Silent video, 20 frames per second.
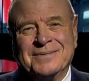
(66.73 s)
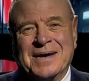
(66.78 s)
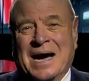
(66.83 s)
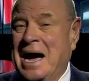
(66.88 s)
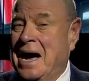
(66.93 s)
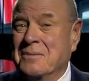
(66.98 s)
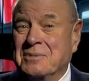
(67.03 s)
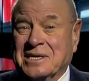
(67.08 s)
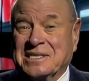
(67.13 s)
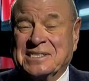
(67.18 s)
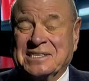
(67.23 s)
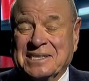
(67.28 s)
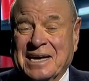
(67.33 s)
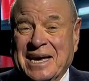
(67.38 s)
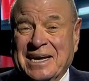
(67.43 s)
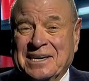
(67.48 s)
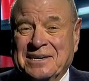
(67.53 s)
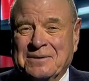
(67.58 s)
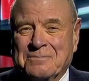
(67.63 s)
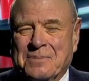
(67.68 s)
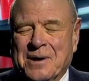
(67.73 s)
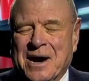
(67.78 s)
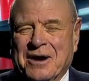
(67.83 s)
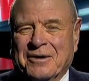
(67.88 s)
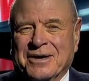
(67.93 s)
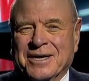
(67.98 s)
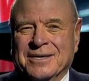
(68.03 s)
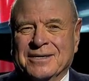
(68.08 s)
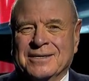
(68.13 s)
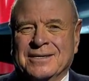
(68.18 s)
I'm excited
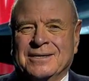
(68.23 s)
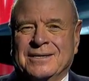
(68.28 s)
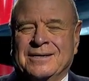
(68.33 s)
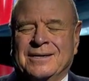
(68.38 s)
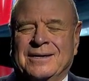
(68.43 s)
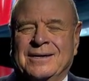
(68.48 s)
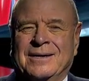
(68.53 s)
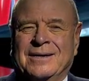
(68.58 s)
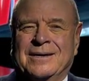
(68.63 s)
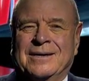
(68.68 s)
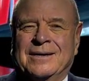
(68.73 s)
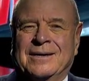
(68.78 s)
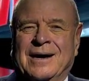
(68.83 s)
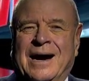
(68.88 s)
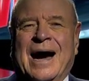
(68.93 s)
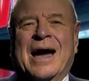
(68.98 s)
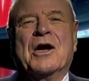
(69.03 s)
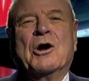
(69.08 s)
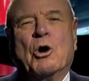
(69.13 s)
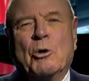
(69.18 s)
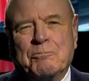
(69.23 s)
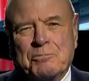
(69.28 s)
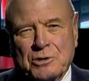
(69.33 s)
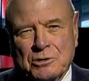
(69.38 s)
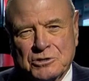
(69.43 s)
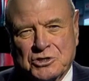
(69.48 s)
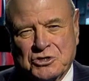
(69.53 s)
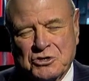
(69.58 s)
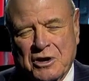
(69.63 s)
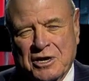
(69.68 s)
about it. I hope
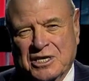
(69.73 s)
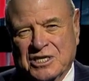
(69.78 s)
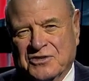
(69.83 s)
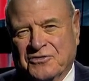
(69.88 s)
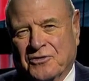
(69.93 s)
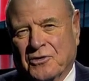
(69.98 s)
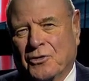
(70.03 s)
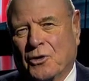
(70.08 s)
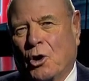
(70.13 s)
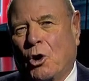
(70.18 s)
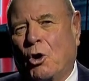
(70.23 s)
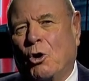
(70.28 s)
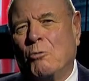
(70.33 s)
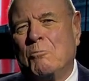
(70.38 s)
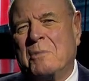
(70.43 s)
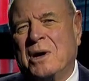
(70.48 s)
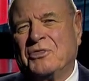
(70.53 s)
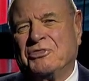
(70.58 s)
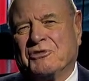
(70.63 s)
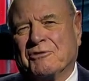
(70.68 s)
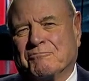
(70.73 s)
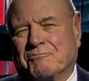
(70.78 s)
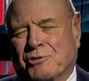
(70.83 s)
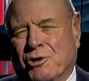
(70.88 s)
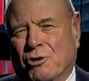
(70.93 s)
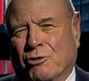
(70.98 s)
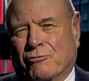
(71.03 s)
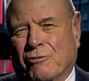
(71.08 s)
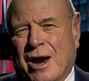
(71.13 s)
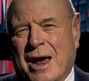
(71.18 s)
you'll join us for the whole month of
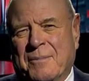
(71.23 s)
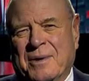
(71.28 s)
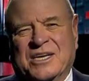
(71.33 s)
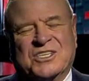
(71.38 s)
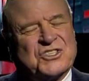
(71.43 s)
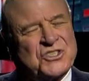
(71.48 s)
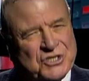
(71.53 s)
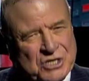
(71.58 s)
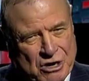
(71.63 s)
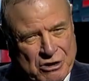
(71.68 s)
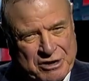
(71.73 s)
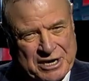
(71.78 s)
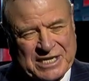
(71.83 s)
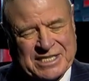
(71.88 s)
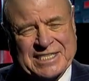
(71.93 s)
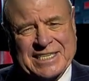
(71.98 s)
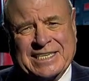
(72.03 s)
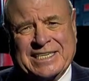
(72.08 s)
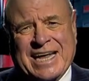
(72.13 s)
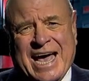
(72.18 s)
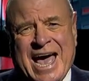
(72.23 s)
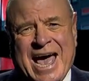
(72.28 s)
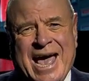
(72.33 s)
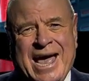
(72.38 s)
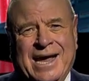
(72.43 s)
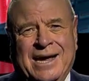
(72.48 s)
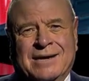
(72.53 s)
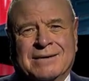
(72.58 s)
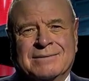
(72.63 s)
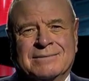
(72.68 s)
programming starting
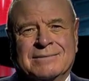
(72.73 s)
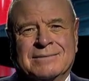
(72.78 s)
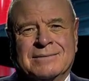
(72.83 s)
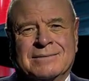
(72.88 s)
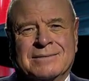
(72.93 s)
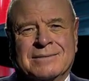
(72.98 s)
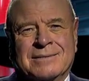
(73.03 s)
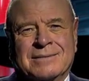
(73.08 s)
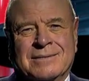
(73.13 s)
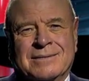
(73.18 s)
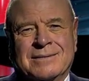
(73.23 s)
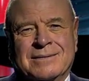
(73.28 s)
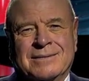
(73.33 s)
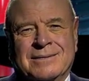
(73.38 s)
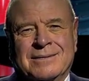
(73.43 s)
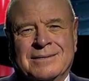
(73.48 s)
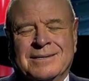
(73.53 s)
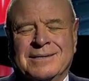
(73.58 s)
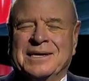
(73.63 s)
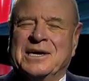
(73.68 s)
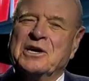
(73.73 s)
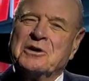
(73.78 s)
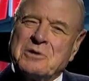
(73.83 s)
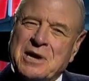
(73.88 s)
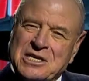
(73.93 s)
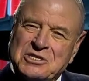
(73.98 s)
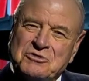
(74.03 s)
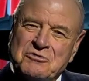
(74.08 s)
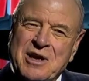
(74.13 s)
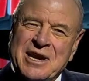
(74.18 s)
today here
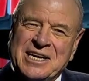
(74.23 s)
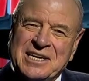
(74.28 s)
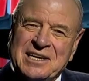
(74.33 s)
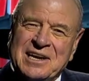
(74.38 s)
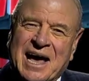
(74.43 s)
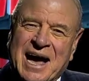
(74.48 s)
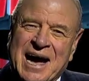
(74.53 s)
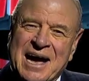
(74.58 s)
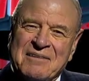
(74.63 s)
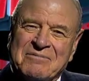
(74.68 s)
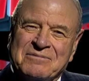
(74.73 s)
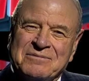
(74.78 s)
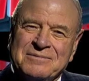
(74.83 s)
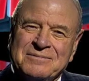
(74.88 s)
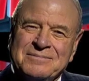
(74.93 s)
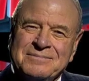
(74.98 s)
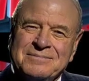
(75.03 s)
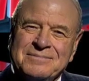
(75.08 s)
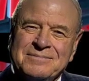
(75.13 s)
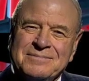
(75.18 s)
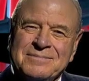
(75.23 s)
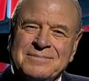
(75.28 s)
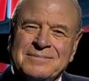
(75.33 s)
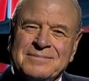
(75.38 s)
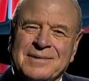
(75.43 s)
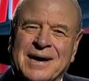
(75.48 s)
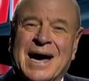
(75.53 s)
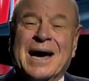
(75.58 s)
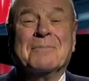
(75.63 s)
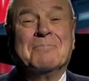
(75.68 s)
on Drennan Live
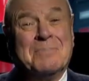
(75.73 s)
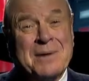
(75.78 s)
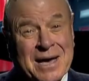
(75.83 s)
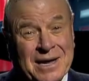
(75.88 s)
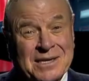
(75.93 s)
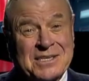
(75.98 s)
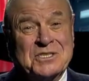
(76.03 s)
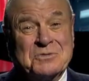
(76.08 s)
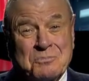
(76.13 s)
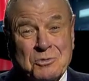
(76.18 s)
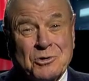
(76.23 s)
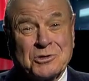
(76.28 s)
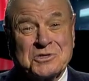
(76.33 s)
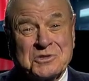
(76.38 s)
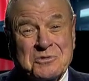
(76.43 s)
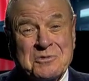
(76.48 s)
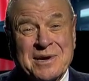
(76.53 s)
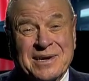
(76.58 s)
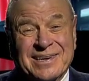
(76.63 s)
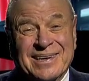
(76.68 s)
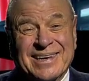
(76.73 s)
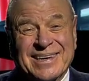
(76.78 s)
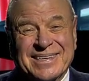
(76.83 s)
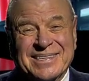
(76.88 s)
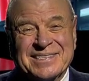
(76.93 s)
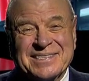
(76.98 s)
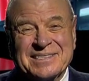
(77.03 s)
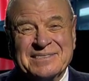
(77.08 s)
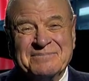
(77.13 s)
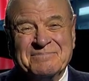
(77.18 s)
on Bally Sports Great
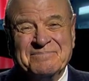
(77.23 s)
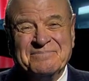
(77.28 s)
Lakes.